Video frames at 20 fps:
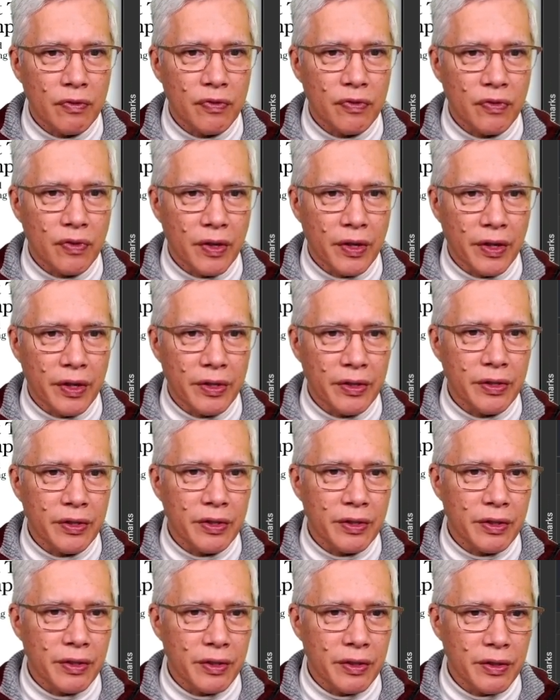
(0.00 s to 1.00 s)
Friend.
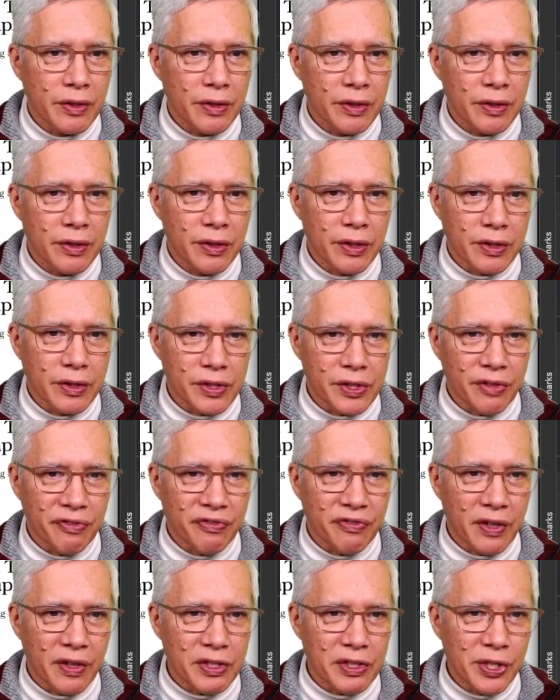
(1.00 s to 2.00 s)
It's the
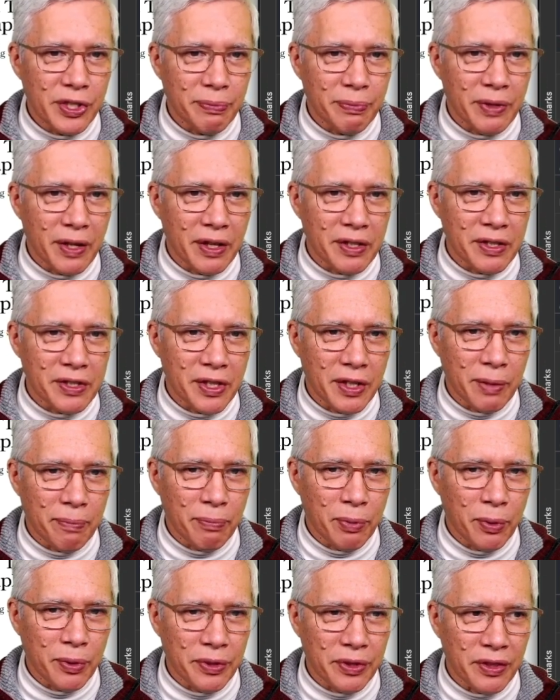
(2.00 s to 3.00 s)
friendship that is the
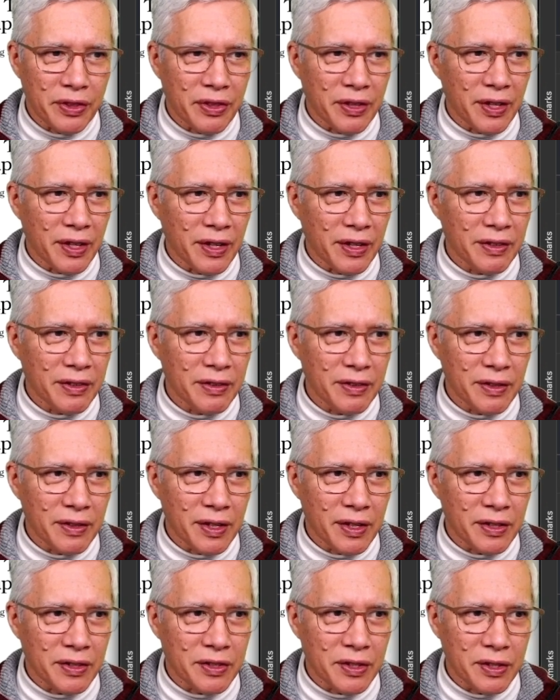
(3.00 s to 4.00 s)
important thing
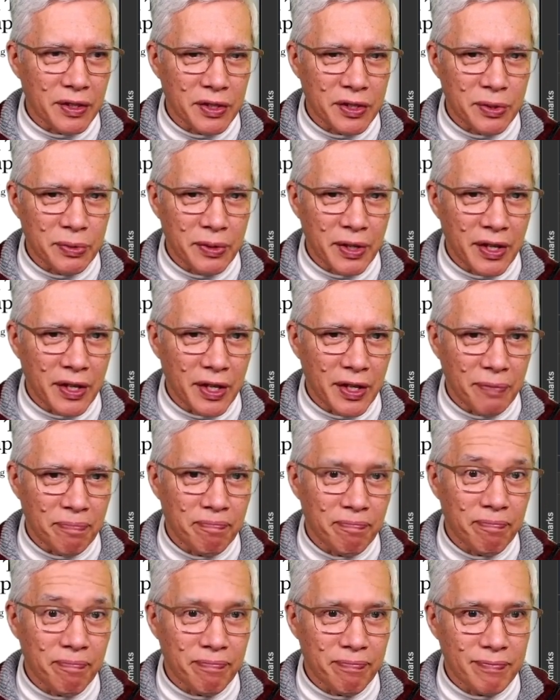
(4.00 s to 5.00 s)
that Swiggy
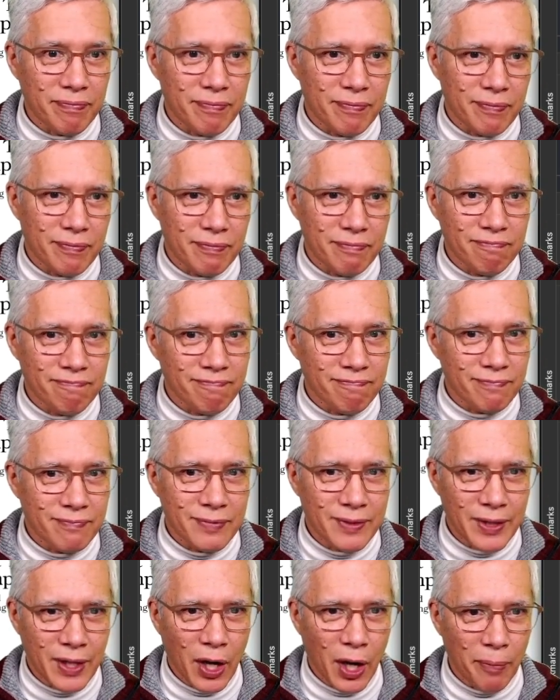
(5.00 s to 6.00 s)

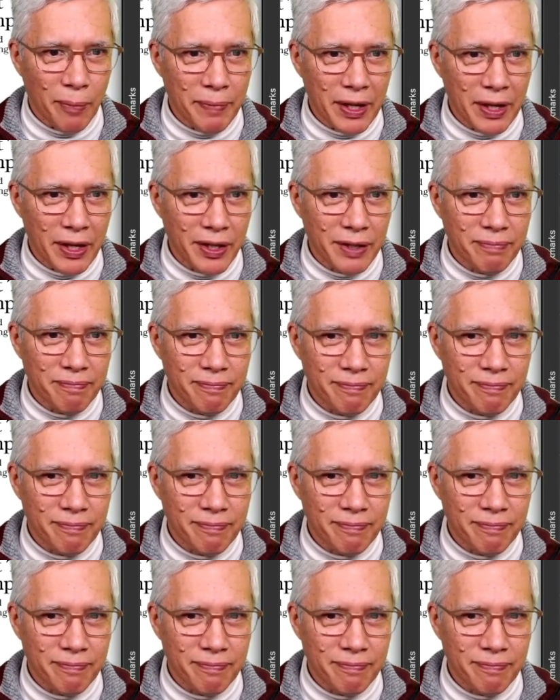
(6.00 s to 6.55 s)
caught me on.